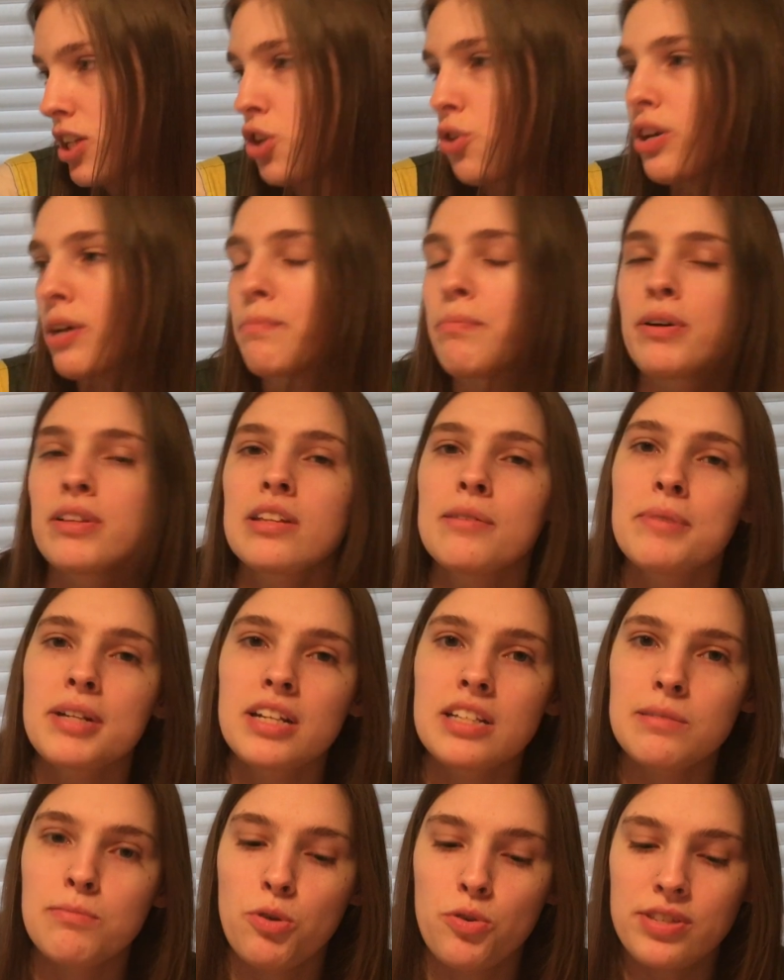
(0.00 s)
you could put them in
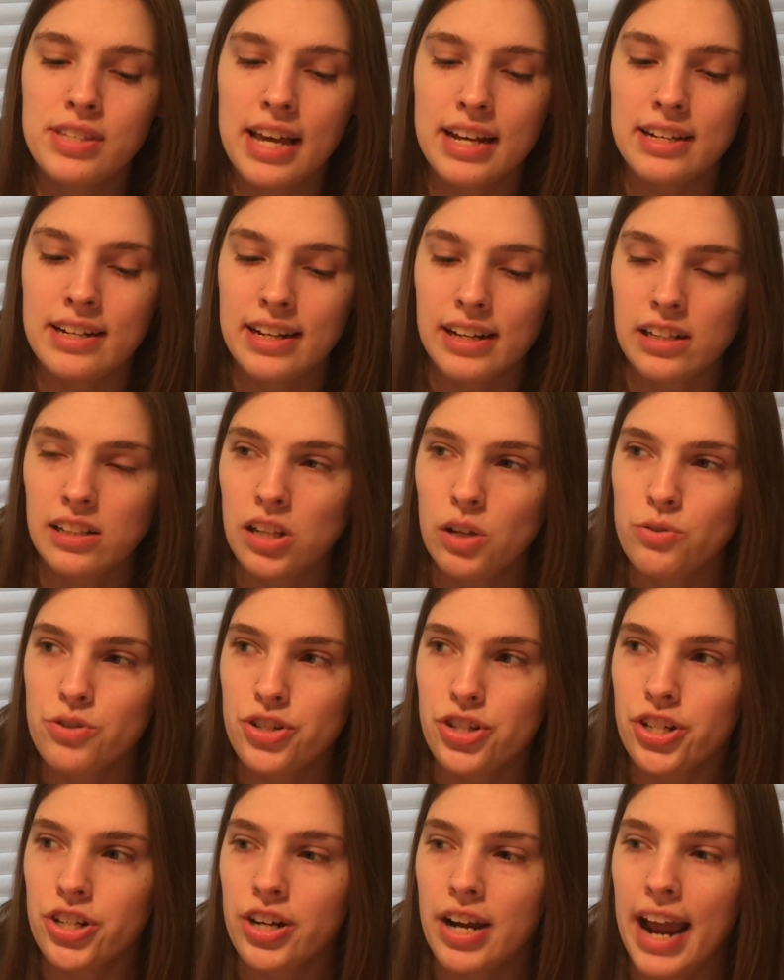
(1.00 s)
a smooth-sided
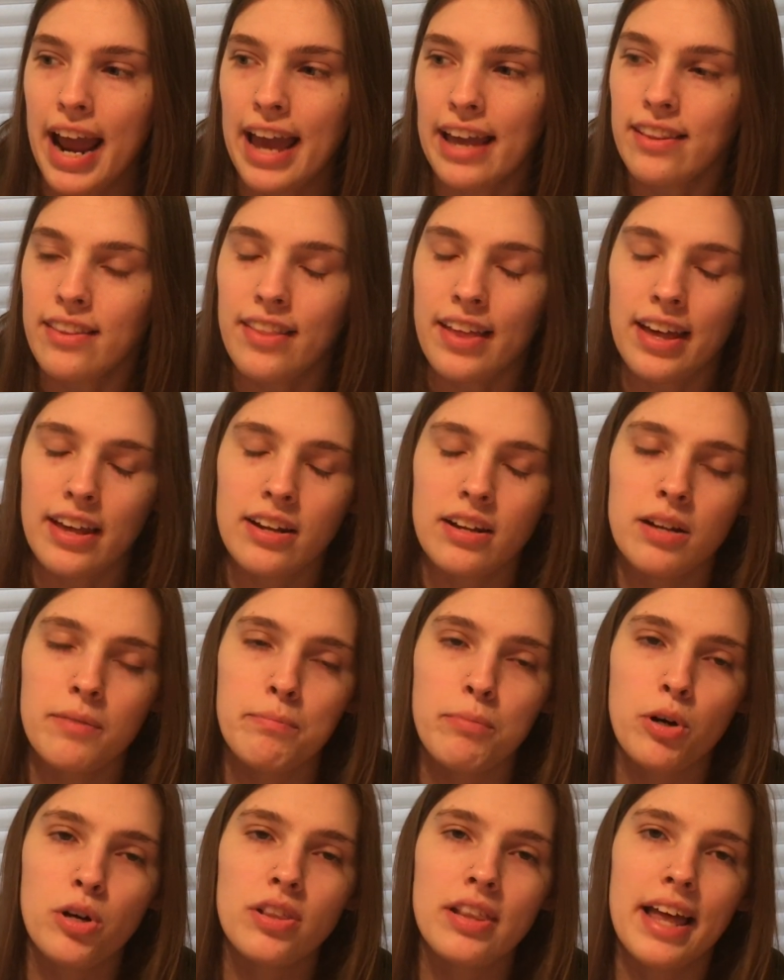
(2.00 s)
enclosure and then
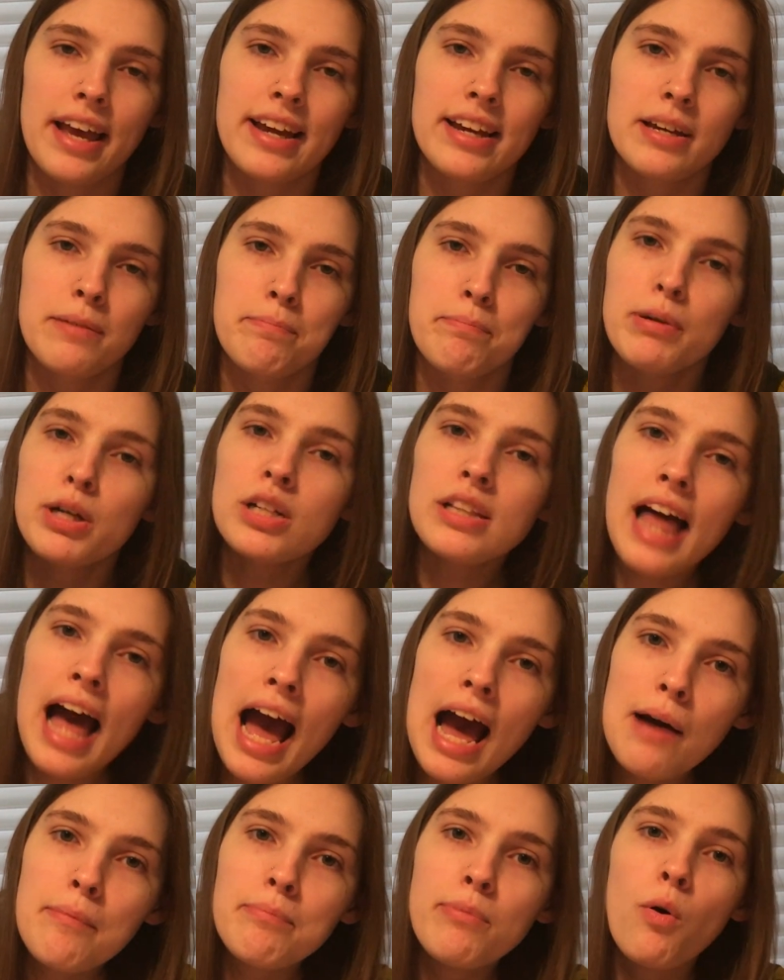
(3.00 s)
put like
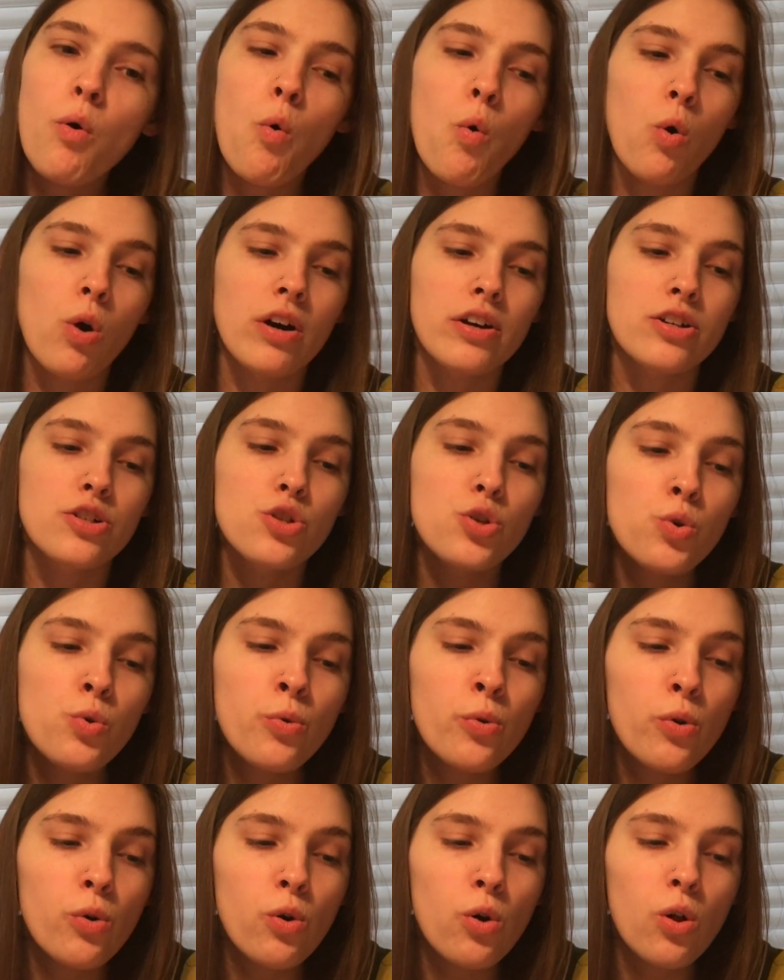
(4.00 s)
burlap or
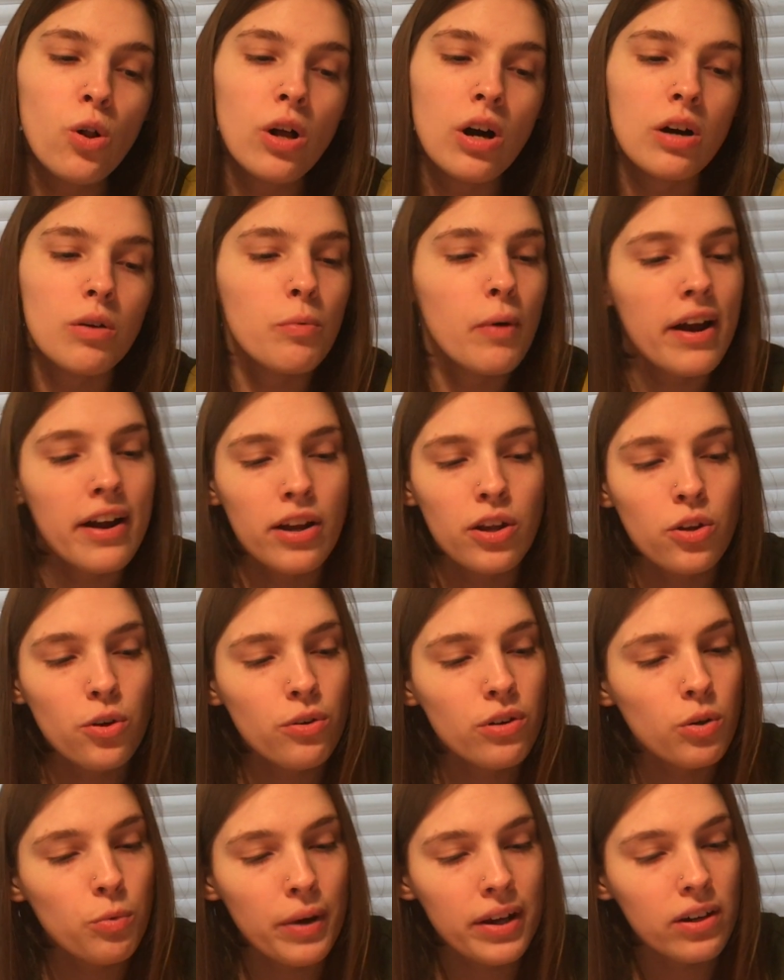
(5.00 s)
tulle. Why are you
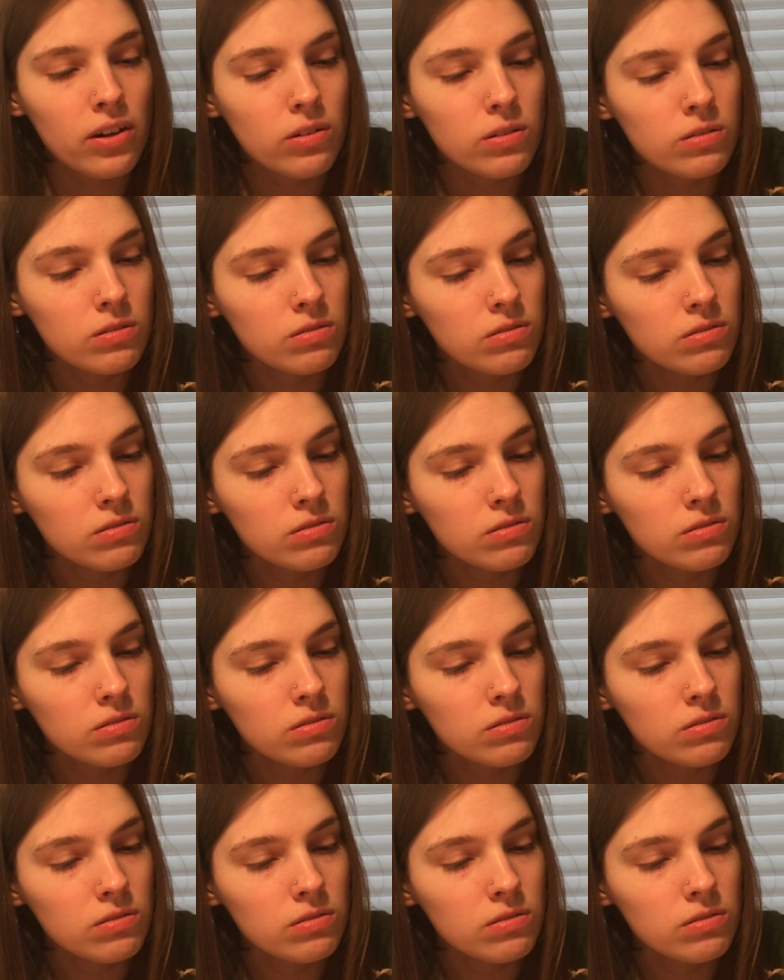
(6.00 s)
doing a wiggle?